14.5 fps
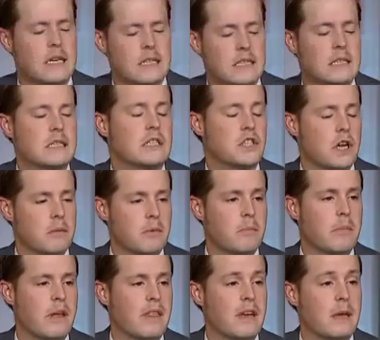This is a gentleman
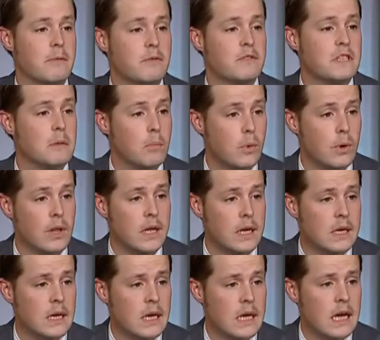by the name of Tim Morley.
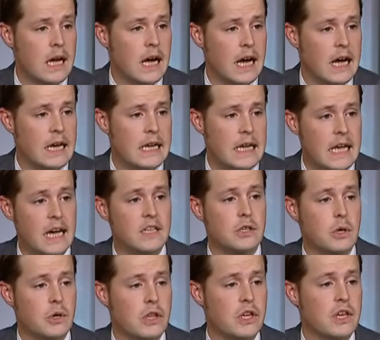He had to
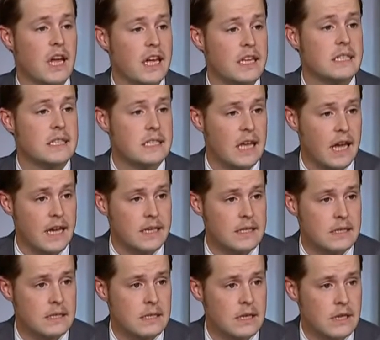go to the United
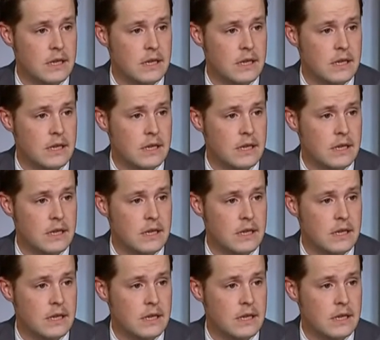States